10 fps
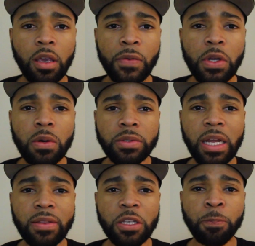If you don't
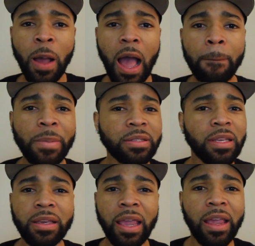take this Pop
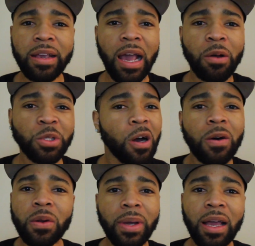Biscuit can couch
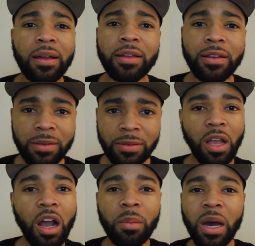all the way out of here,
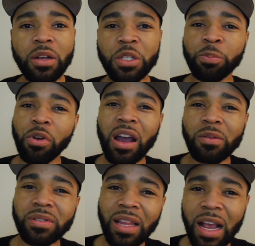talking about this
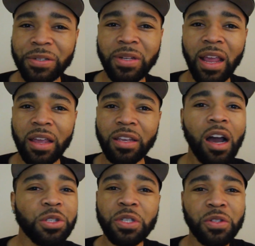brown slash tan,
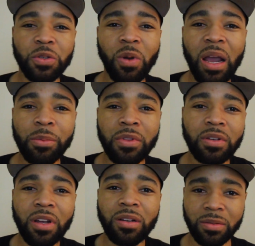y'all just describing the
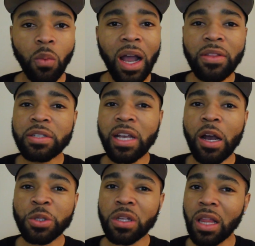dirt. Why this
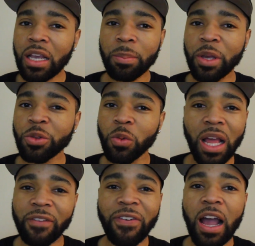couch look like it been through
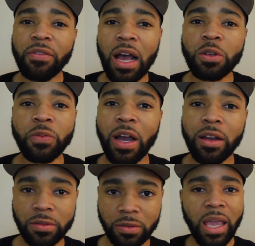like 5 house
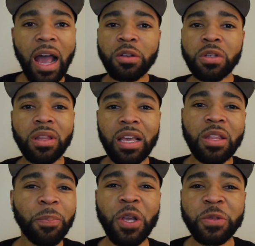fires? Couch look like
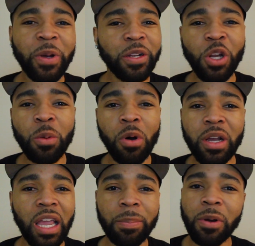the Pillsbury
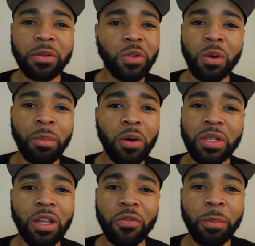Doughboy gave birth to a
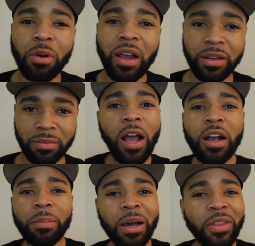moldy loaf of bread.
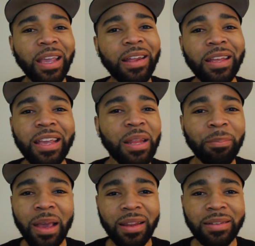Talking about they got a hidden
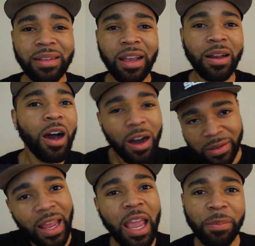bed inside.
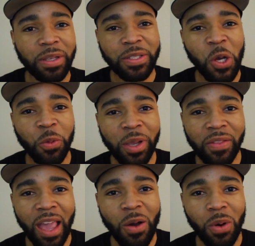Aw, damn, you sold me
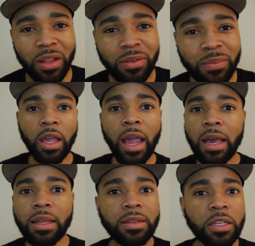on that one. They
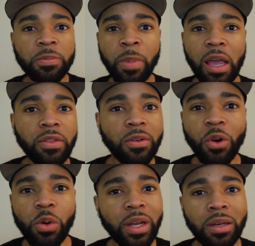act like this bed the
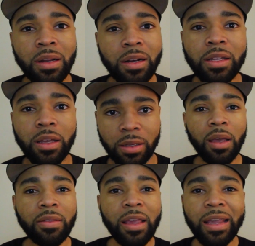doorway to Narnia.
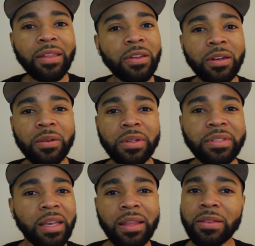And they got the nerve to
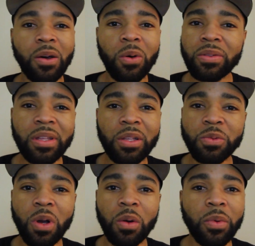say that the only thing
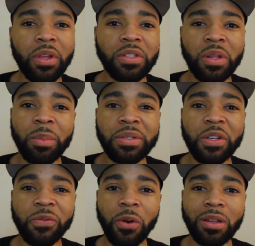that's wrong with it is the
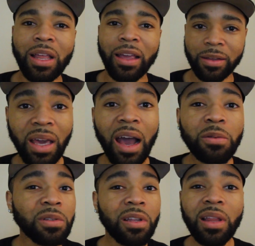missing front leg.
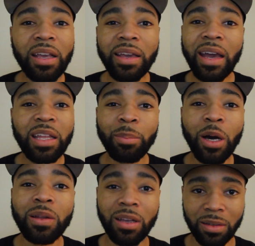Couch look like it got
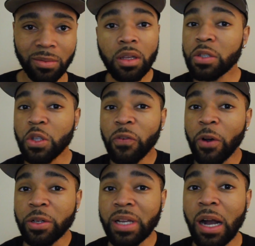Ebola. This is the
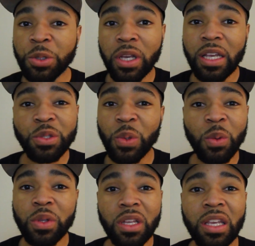first couch in history
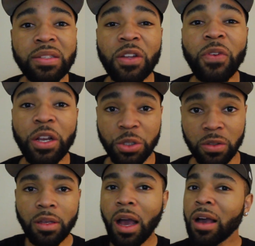with a yeast infection.
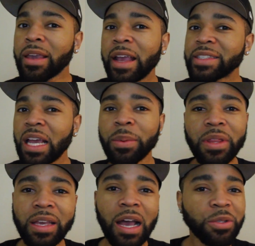Y'all can't tell me
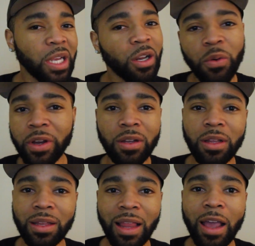the couch ain't over here looking